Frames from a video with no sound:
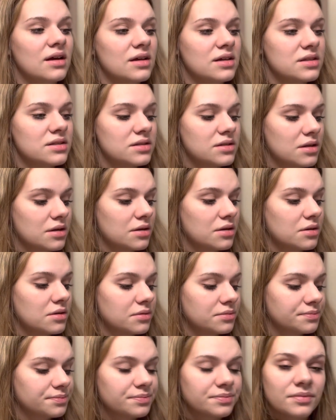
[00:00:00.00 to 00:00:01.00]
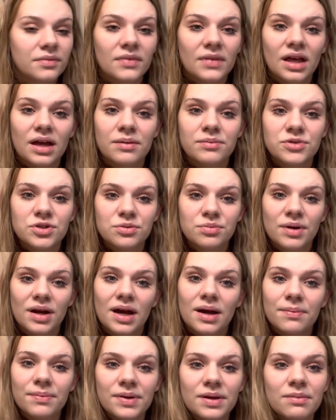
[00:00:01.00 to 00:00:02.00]
So I'm super
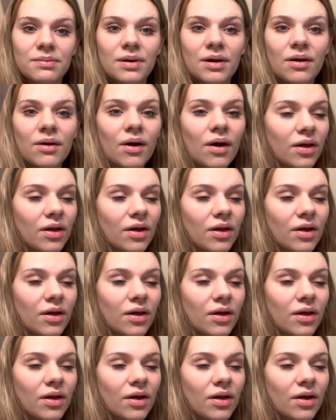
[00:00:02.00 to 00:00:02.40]
happy about